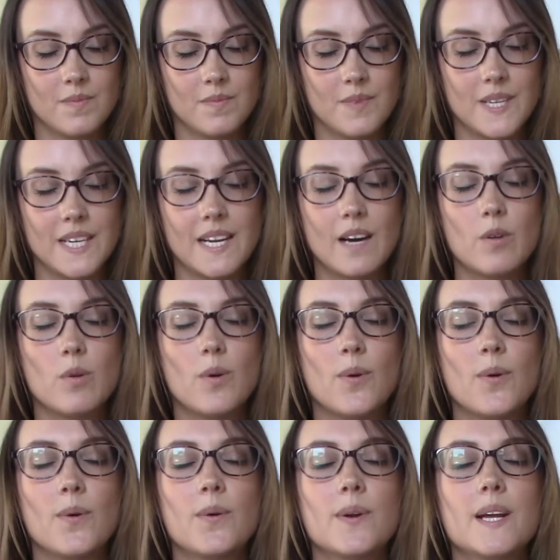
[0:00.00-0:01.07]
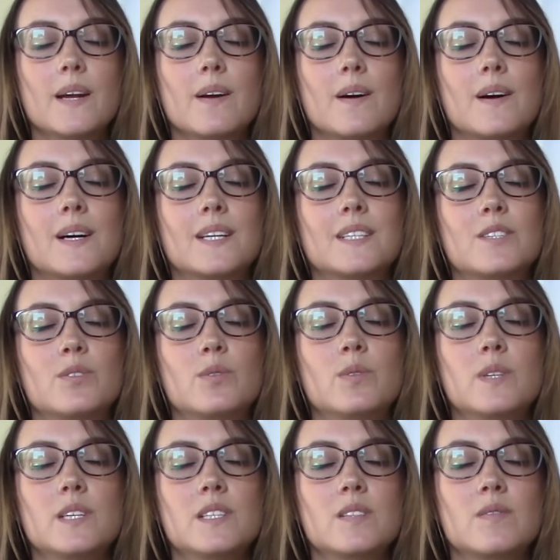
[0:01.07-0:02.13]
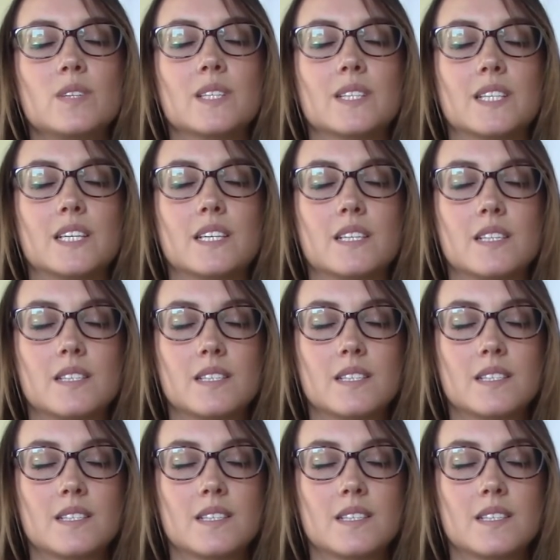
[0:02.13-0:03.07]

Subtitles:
Now holding on to these feelings.